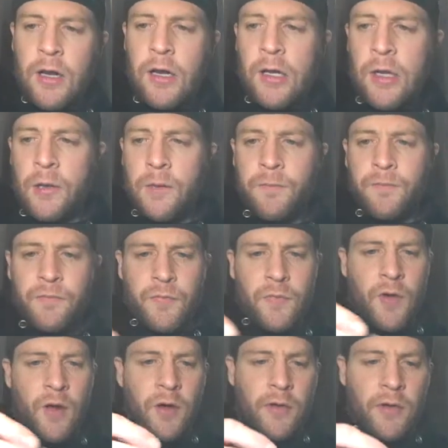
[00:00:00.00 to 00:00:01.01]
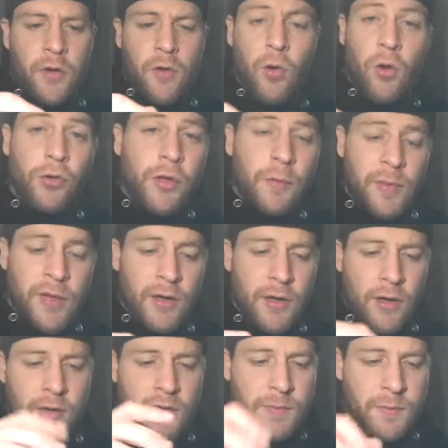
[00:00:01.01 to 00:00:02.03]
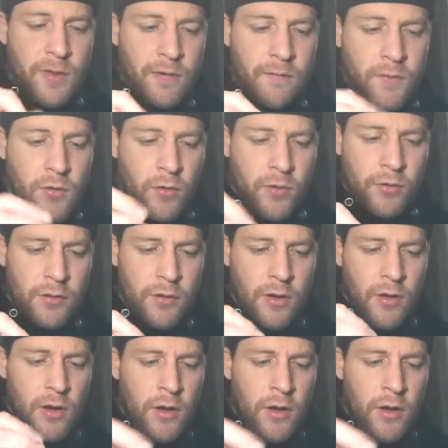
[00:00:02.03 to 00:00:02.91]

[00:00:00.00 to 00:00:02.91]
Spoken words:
In the cold up here, speaking of cold,